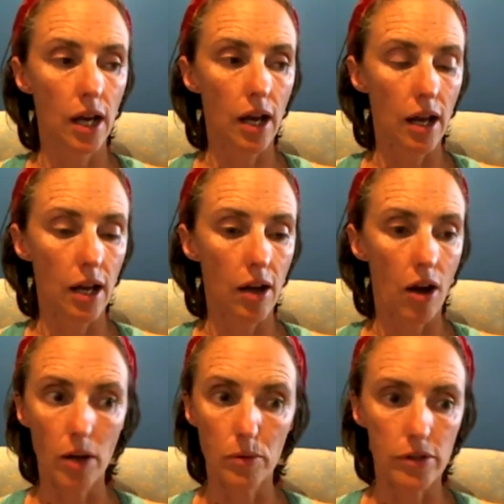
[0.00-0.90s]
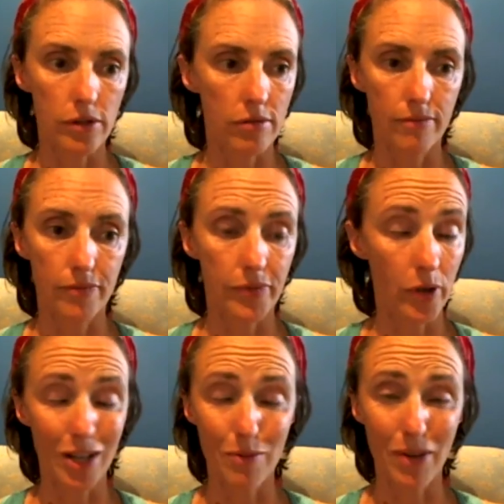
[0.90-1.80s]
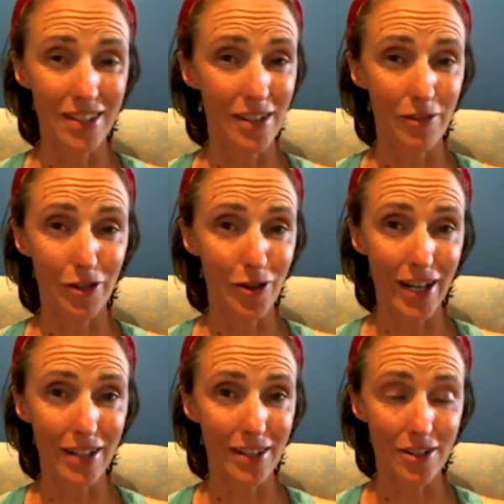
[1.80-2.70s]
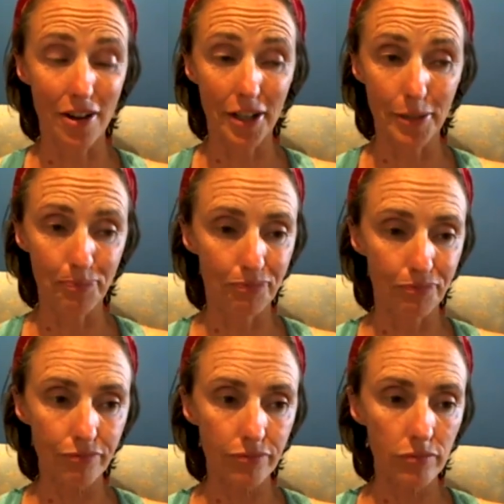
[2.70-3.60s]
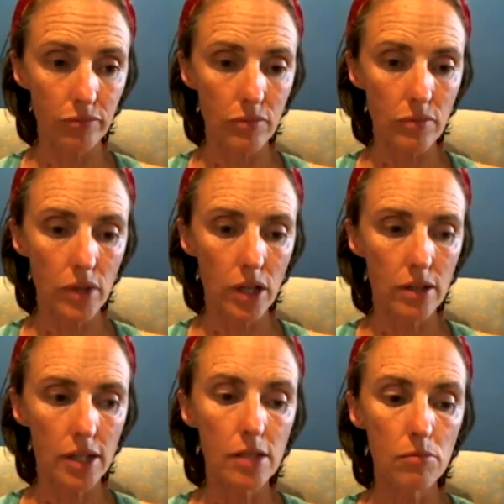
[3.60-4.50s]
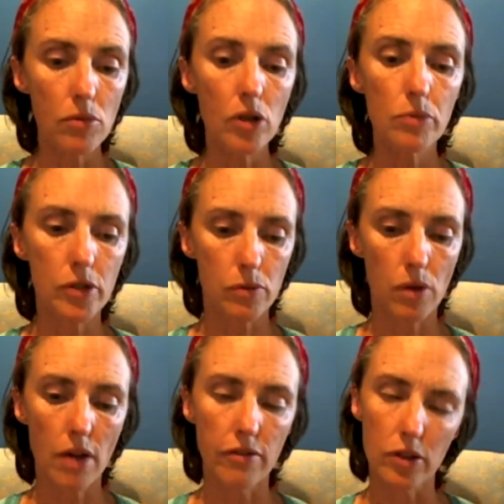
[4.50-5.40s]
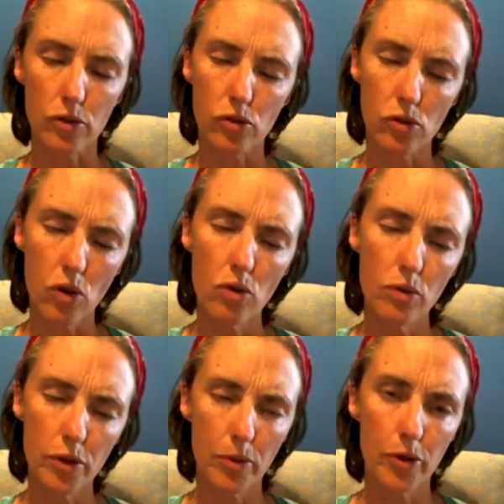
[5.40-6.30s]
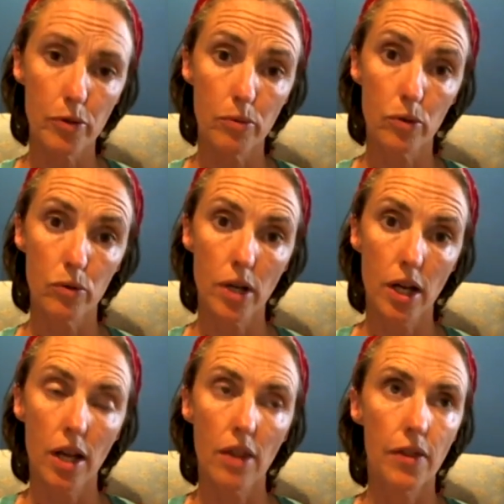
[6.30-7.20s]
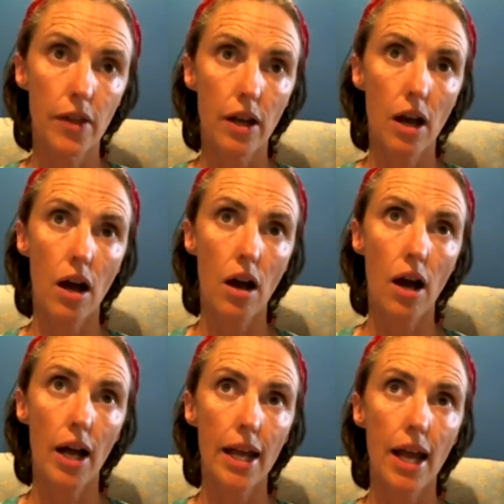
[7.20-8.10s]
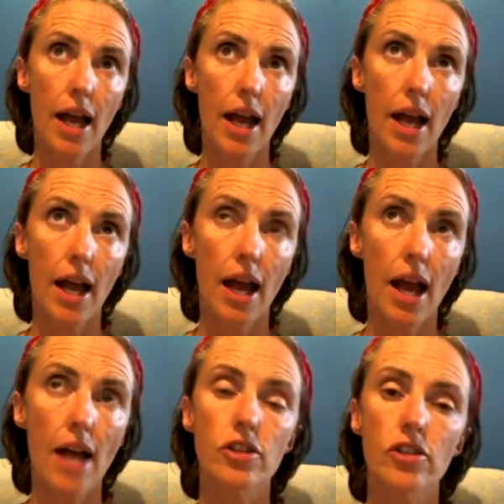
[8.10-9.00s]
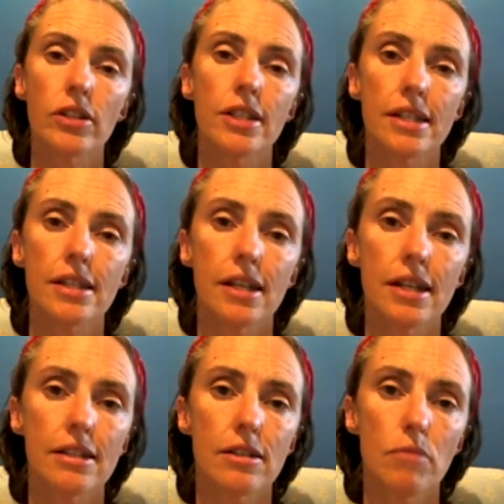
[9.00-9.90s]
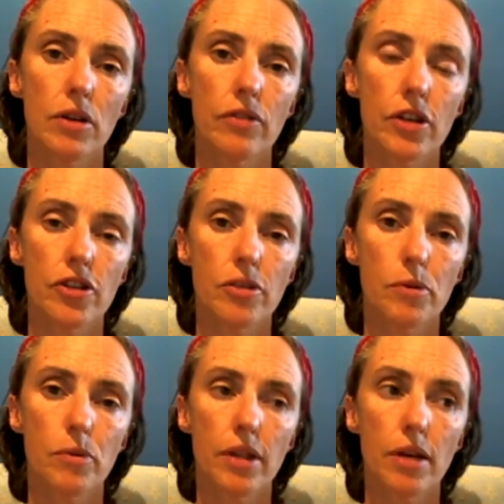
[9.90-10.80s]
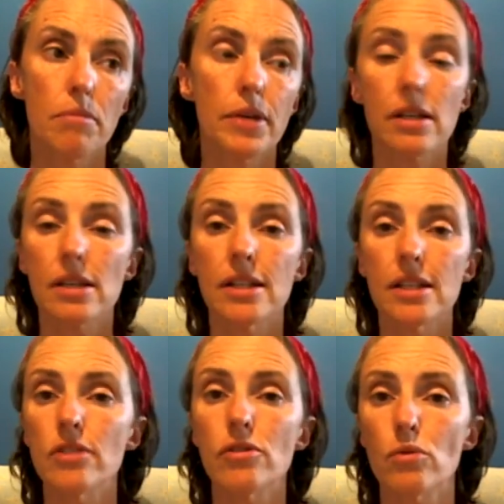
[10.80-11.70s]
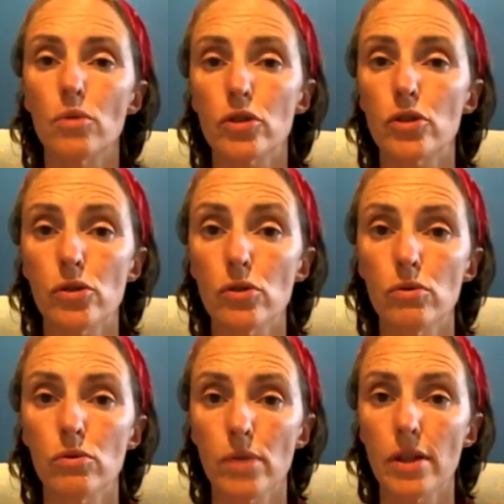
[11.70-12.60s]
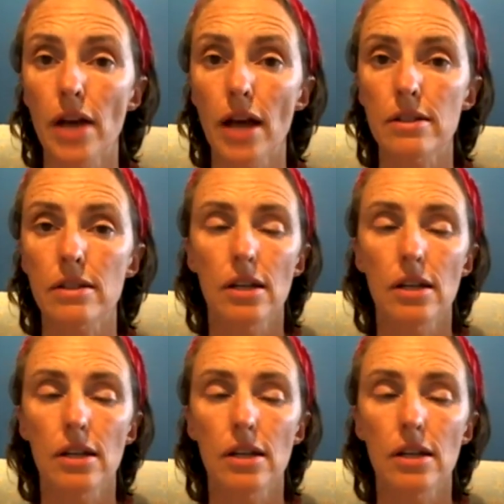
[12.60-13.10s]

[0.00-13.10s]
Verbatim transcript: Uh, I was only about seven or eight at the time. These moments where I felt so responsible that I actually disconnected my friendships with them because I didn't know what to do with that.